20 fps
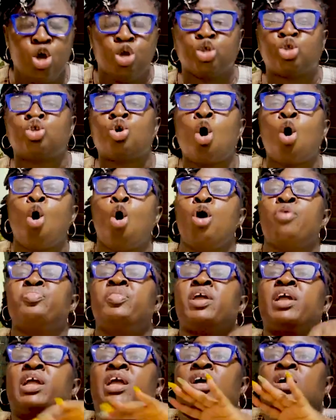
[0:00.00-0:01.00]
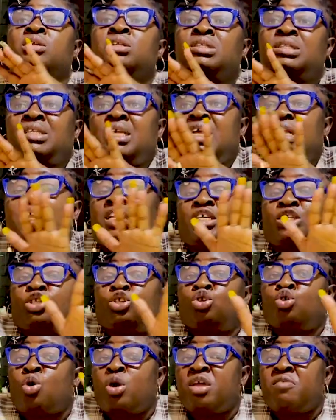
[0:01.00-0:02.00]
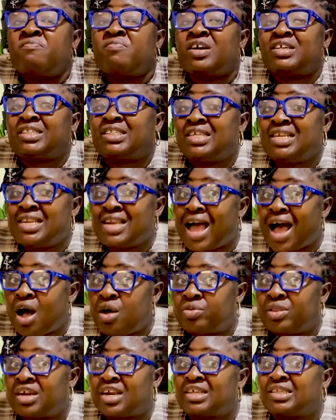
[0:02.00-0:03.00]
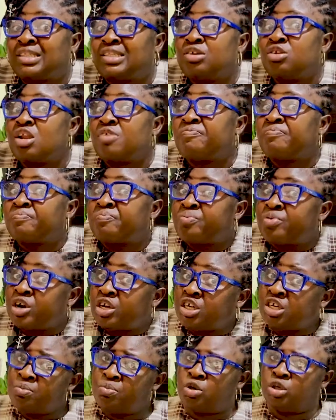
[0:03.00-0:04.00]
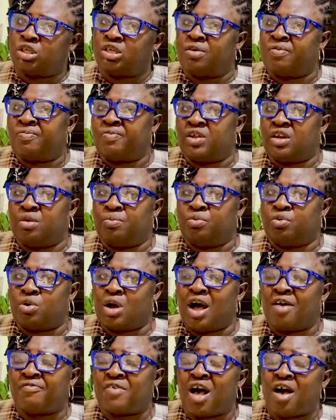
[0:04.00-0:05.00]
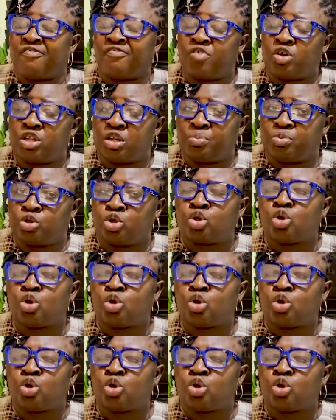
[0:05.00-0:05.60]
So the good thing is, you're investing now that are still pretty much available, affordable.